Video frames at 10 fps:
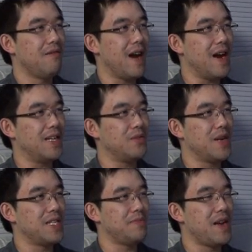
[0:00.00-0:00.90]
Why does
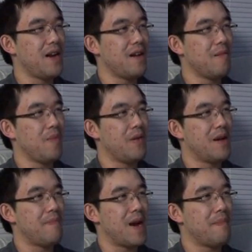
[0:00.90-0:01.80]
Waspinator get blown
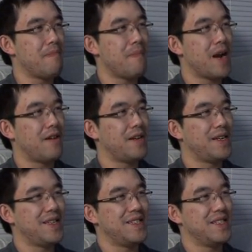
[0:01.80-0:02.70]
up by
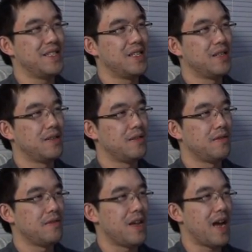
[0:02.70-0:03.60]
berries?
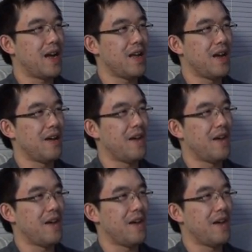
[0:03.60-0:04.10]
Yeah, yeah,